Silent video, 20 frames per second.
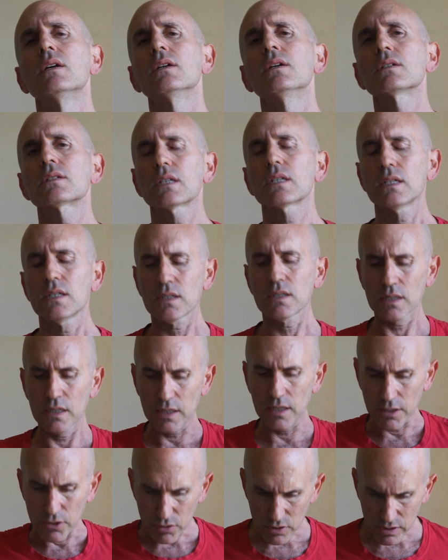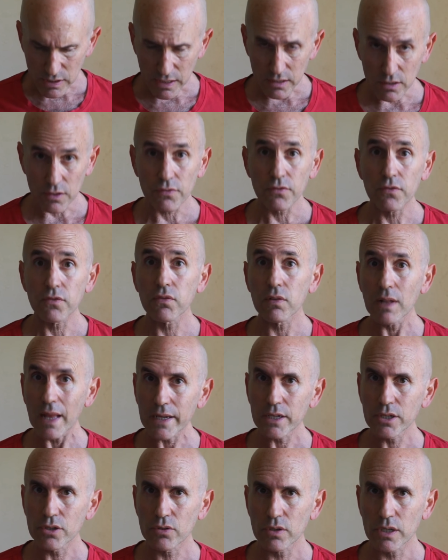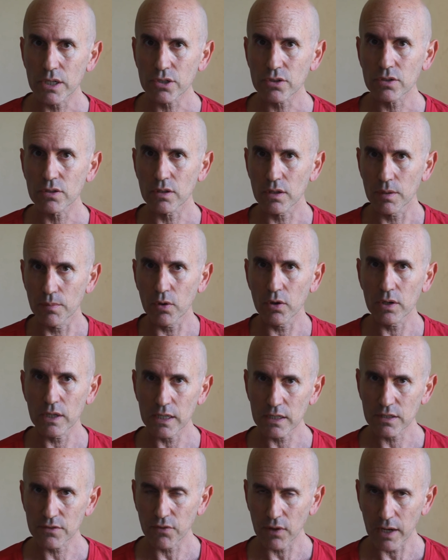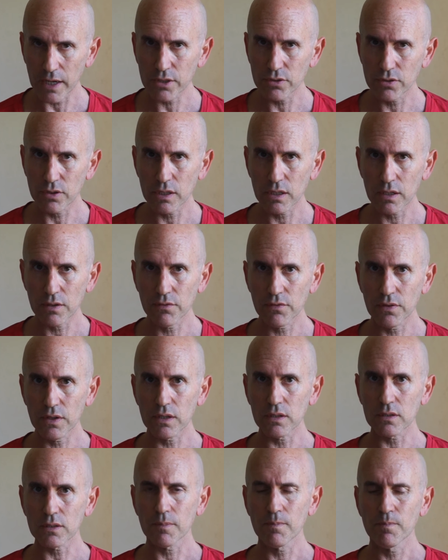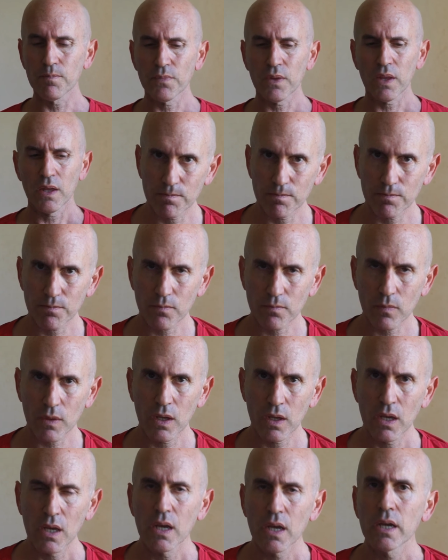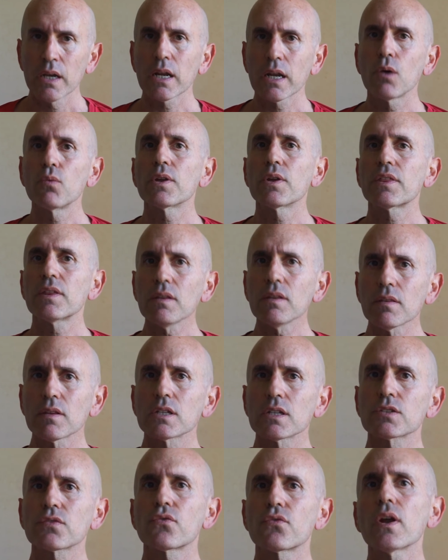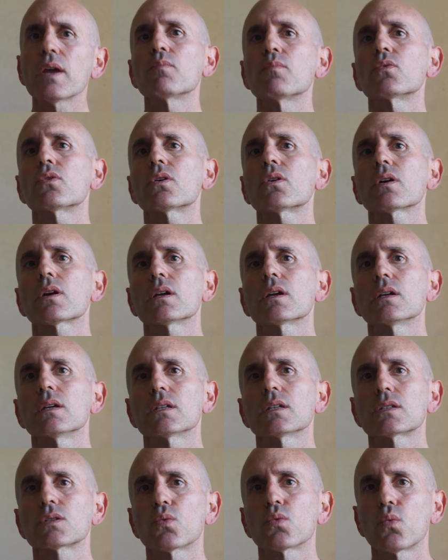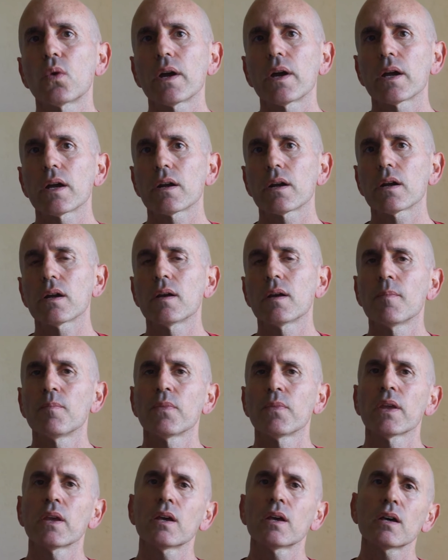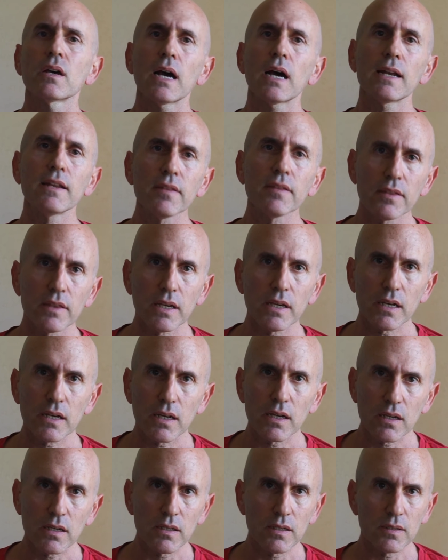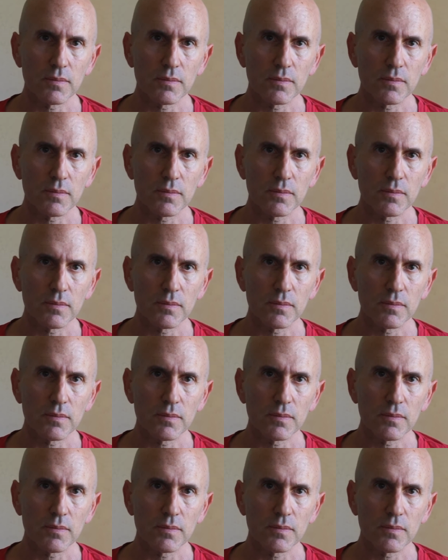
sense, and a new sense of fluctuation, the body as fluctuating field. Now, within this framework is where Alicia,